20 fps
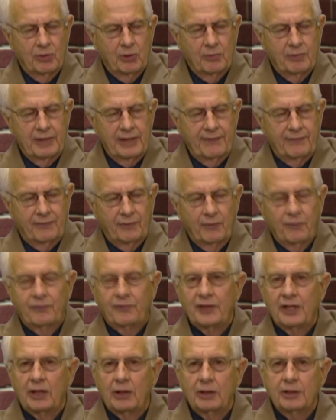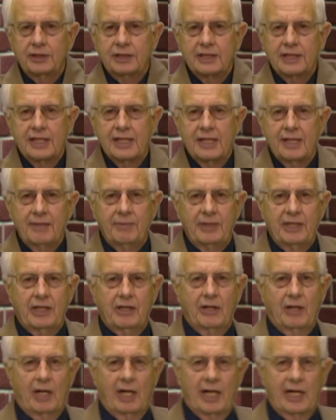be fulfilled
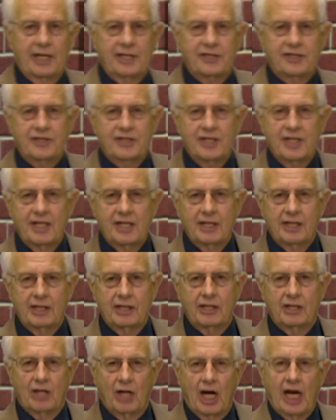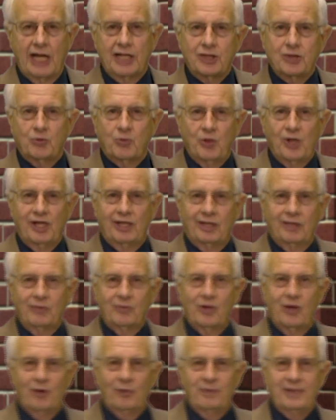because God's
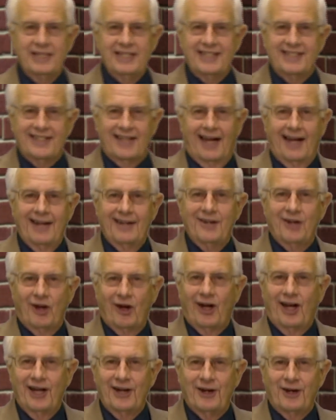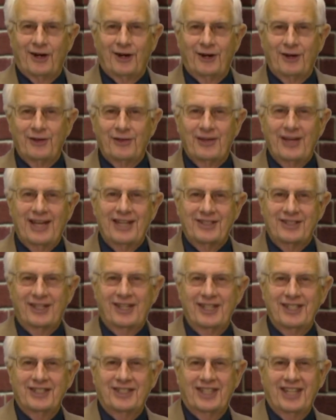will be done on earth as it
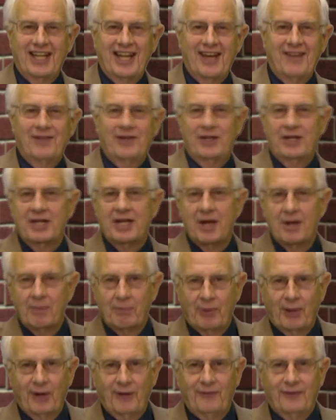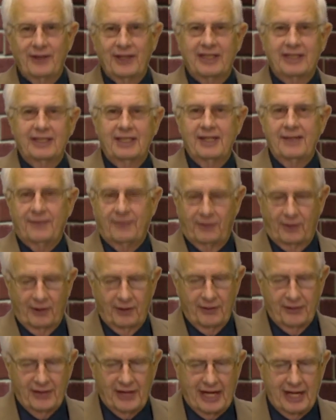is in heaven perfectly for
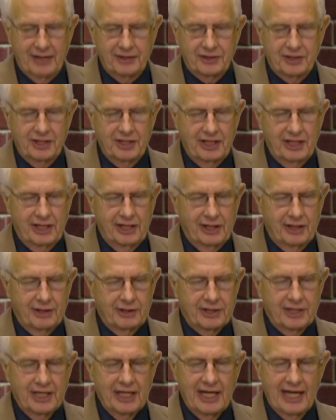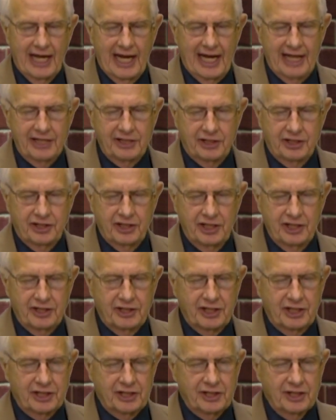1,000 years as
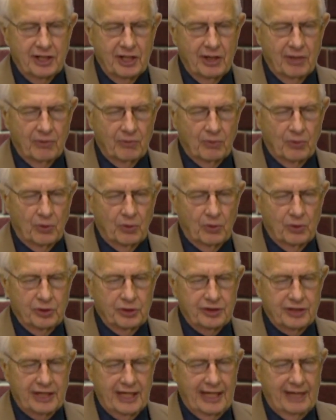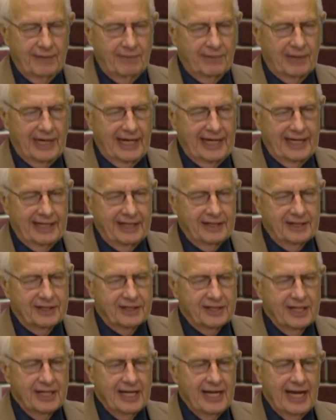Jesus rules and reigns.
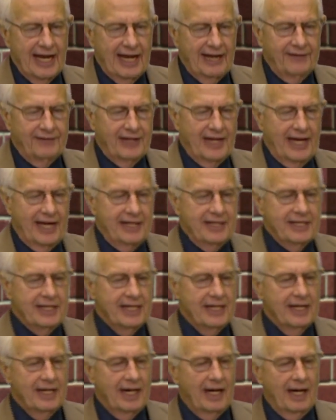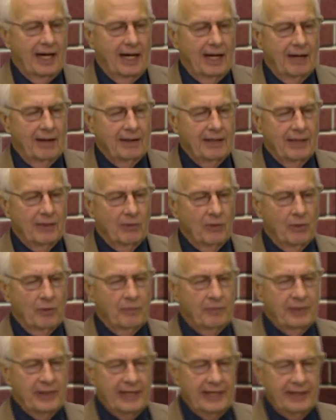And then it'll
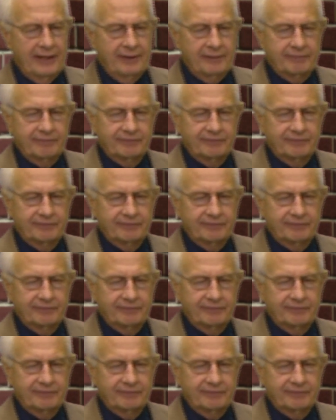be